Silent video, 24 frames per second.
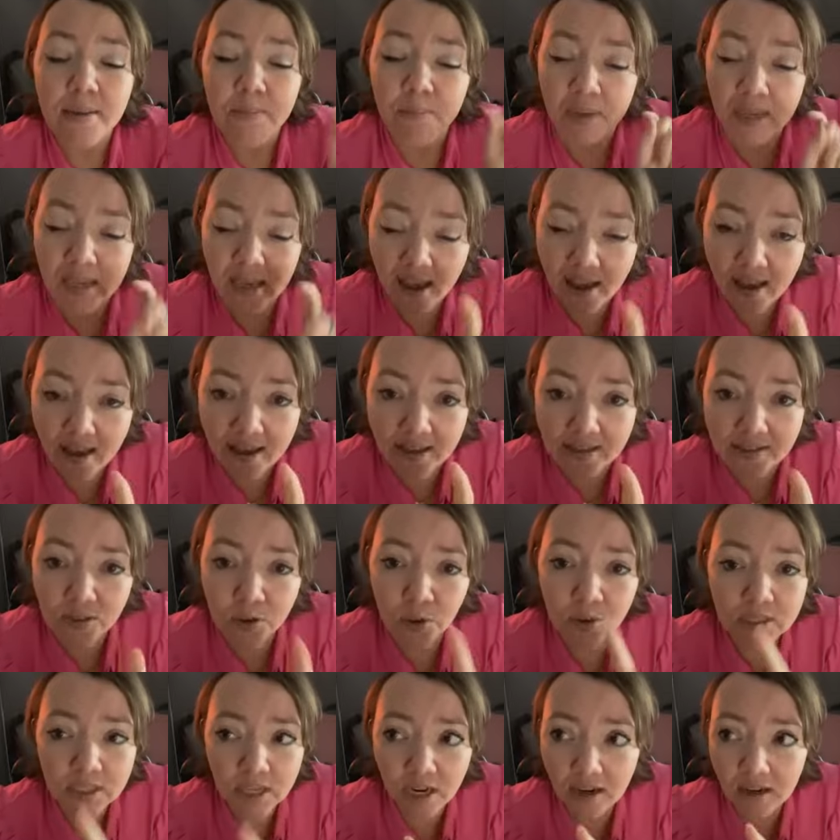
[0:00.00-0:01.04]
Because
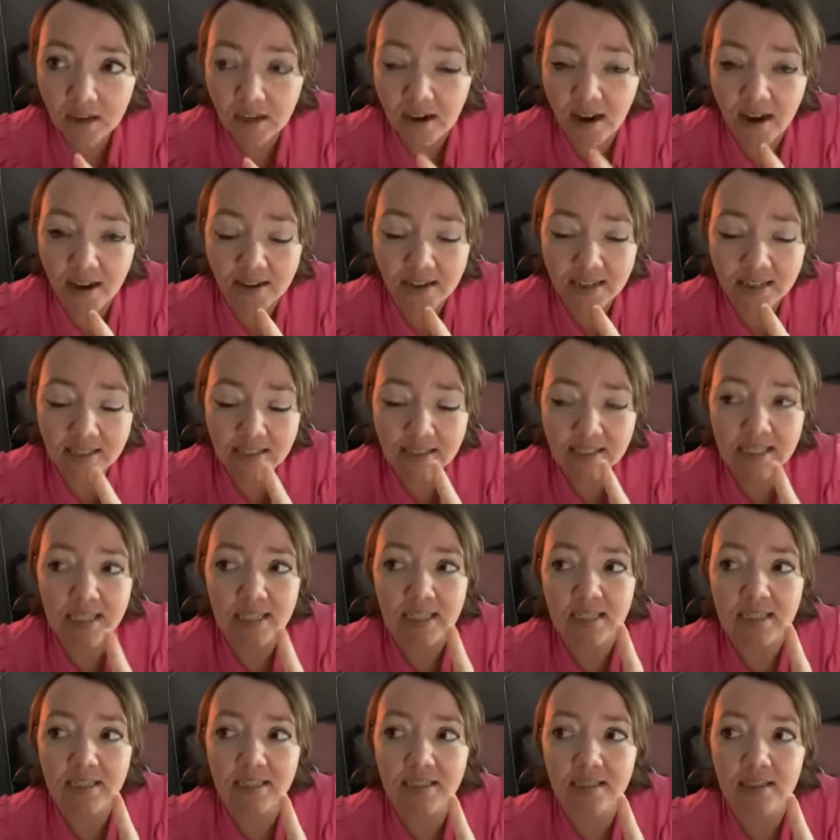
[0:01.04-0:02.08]
your target audience
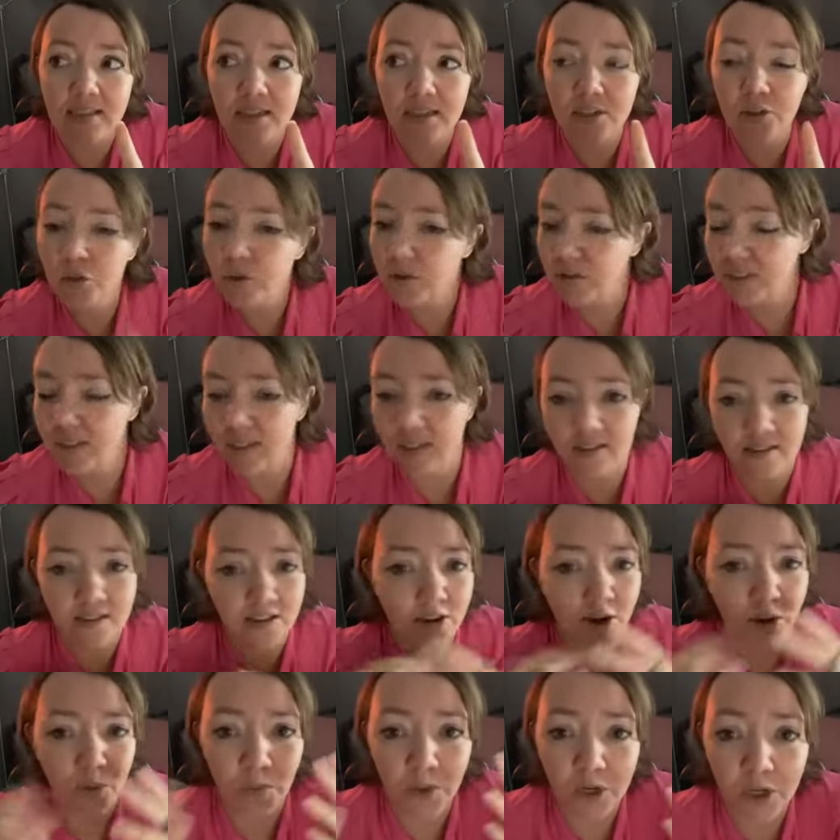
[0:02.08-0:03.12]
is interested,
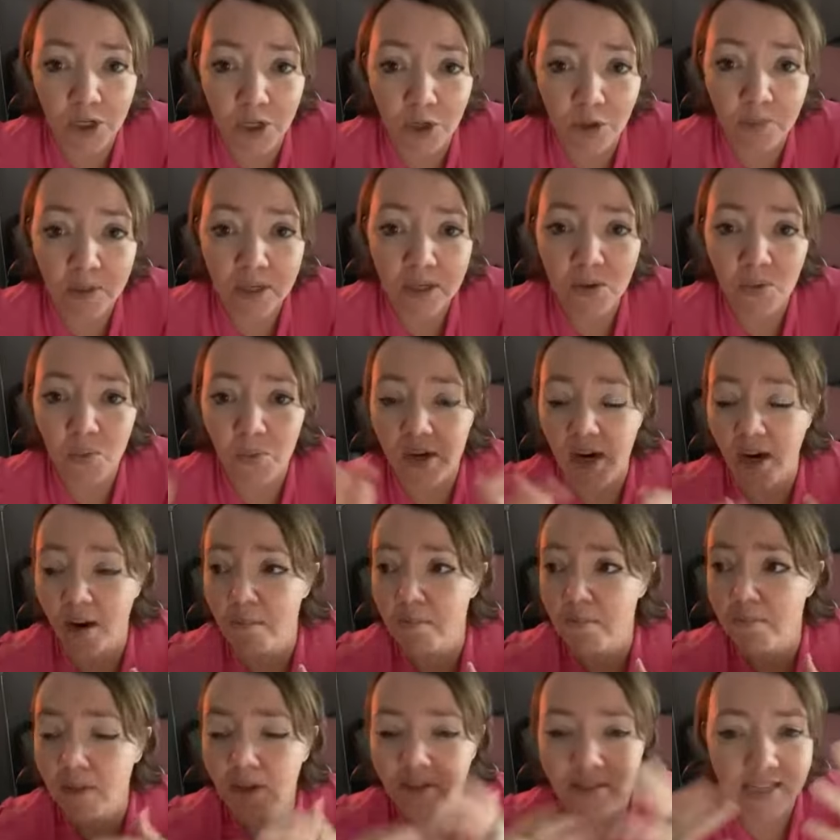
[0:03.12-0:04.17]
we're human, we are
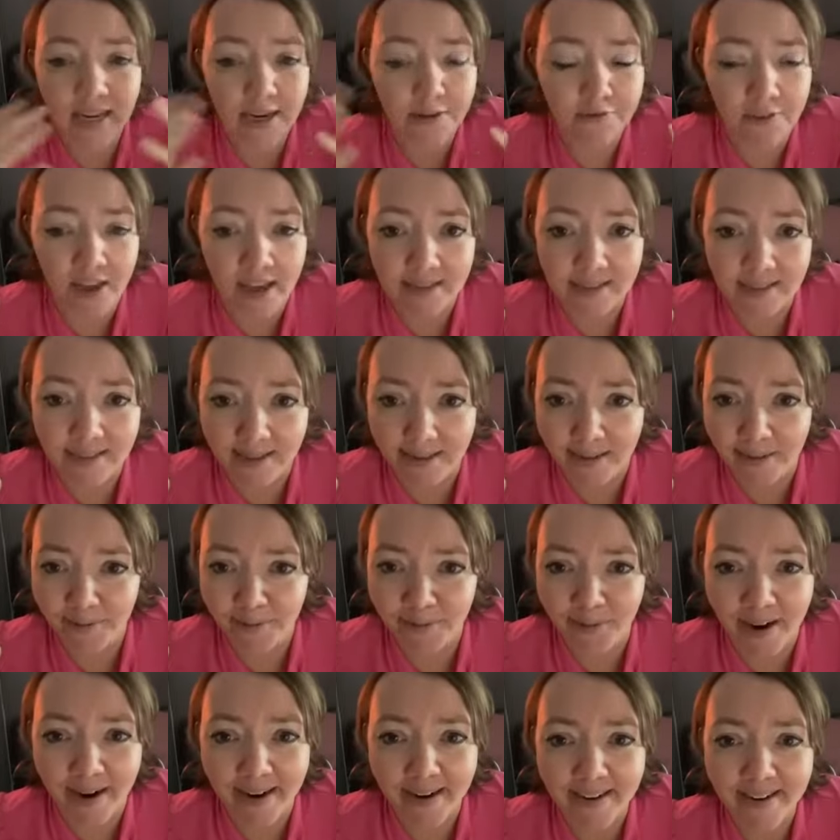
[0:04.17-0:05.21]
multifaceted,
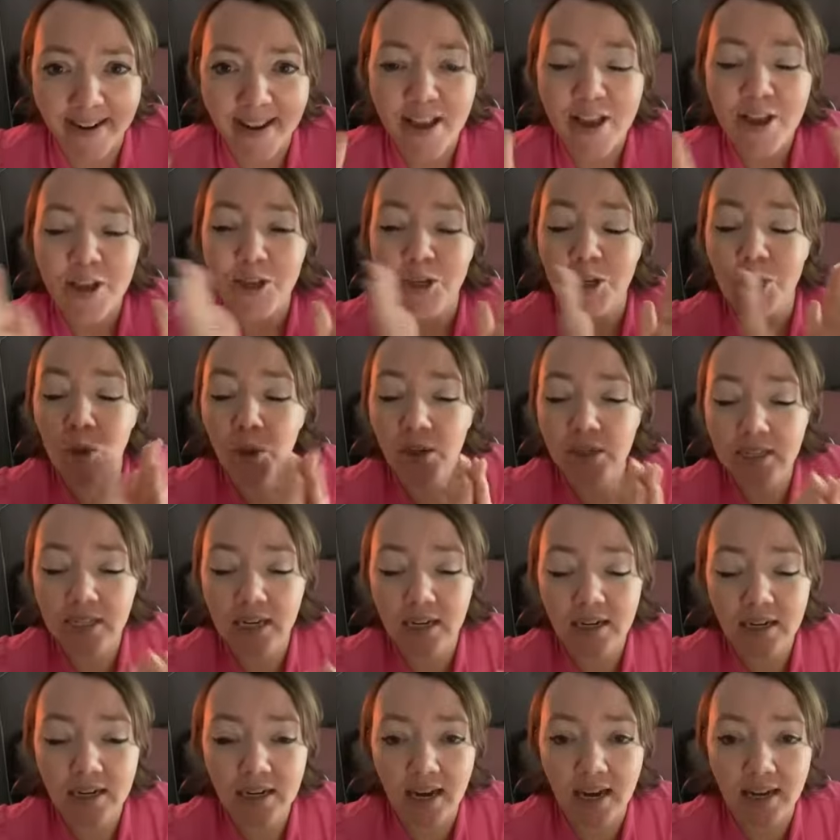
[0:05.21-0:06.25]
right? Your
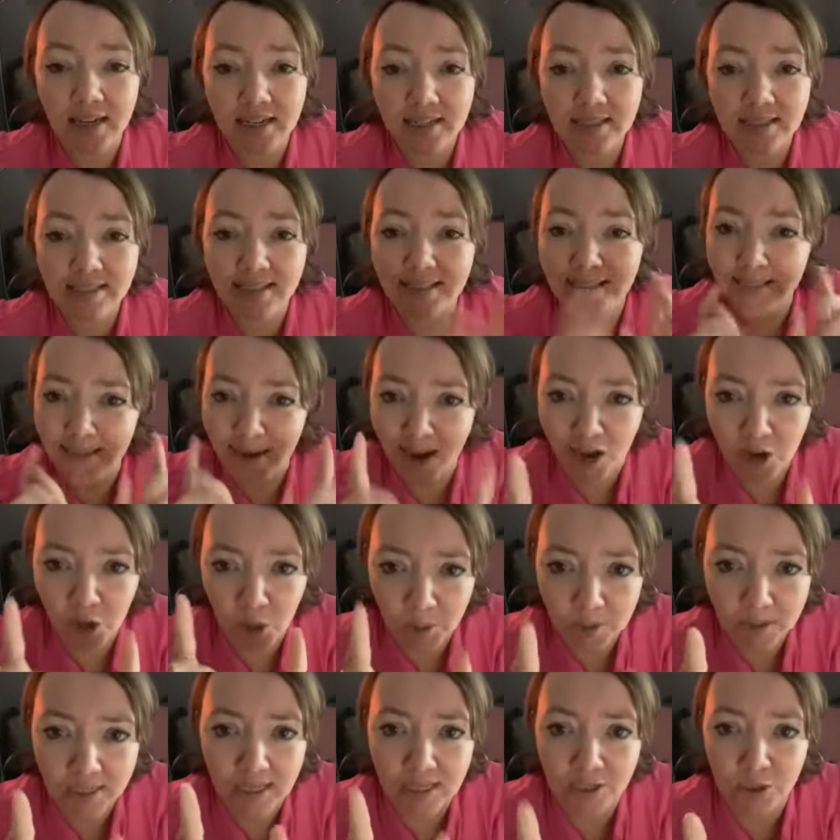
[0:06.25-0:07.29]
target audience is not
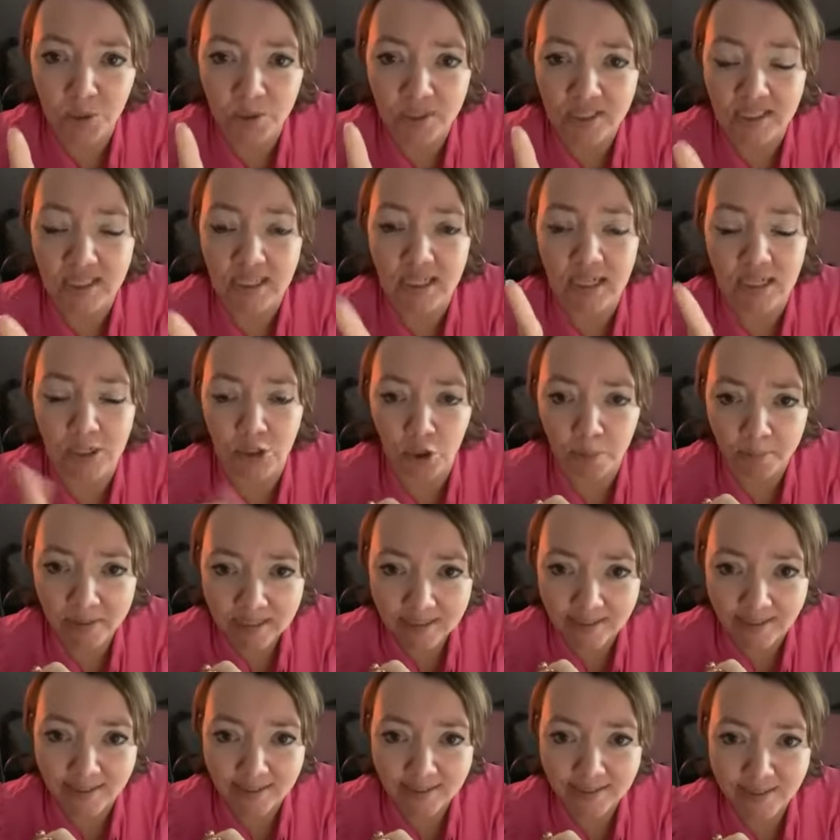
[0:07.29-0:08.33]
only interested in your
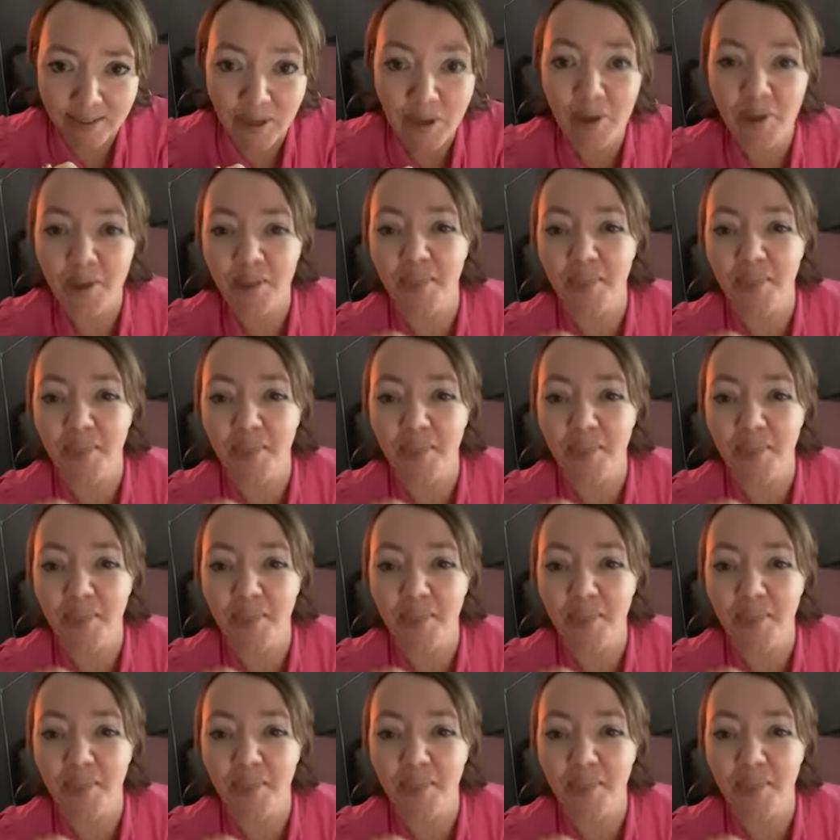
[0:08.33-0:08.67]
business.